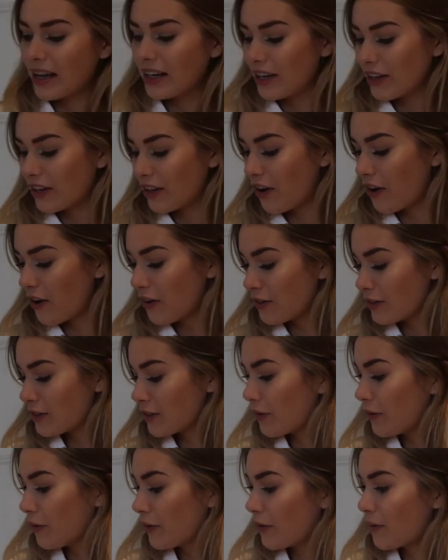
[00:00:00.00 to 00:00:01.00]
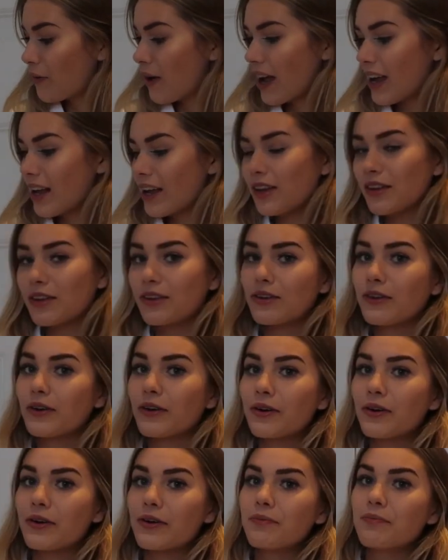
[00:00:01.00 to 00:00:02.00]
and it goes all the way
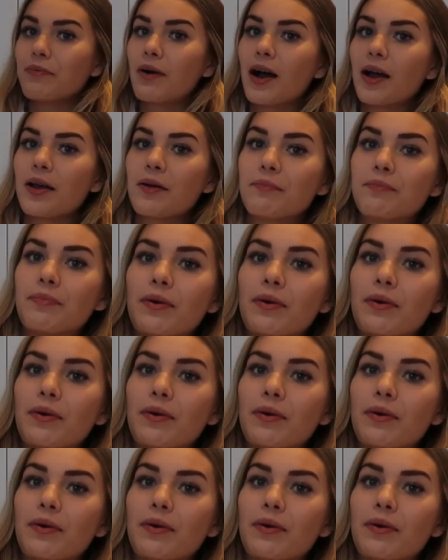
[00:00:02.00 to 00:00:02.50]
through my